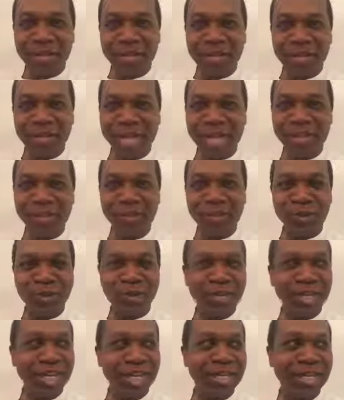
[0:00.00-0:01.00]
Nice
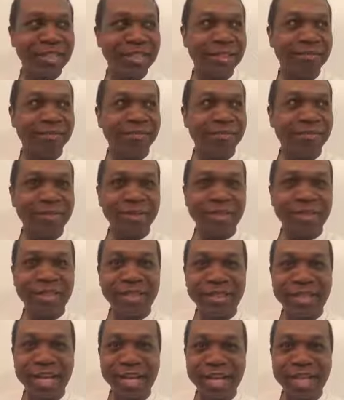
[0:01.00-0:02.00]
show tonight.
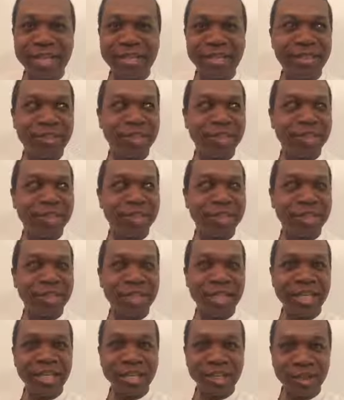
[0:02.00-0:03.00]
Nice
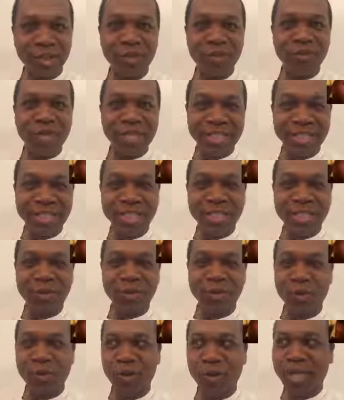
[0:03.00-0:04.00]
interesting
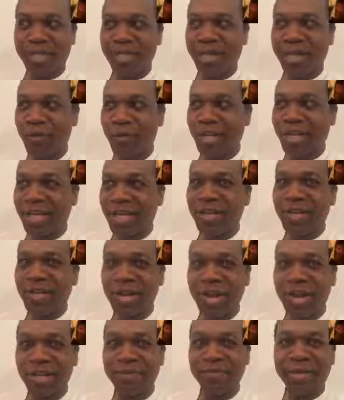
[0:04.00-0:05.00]
show. Because I want to hear
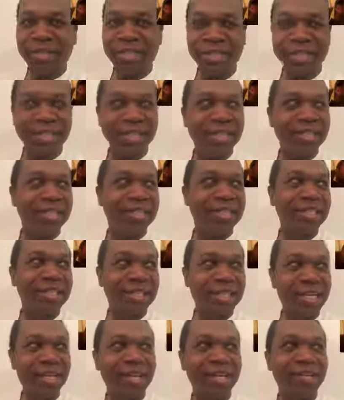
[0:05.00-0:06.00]
knowledge base KT
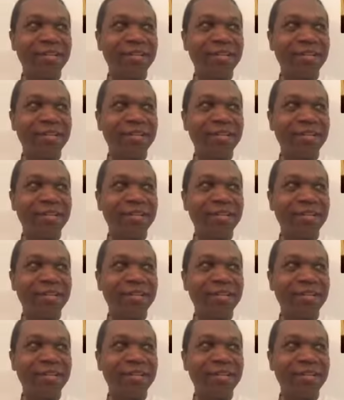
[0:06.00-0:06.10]
take a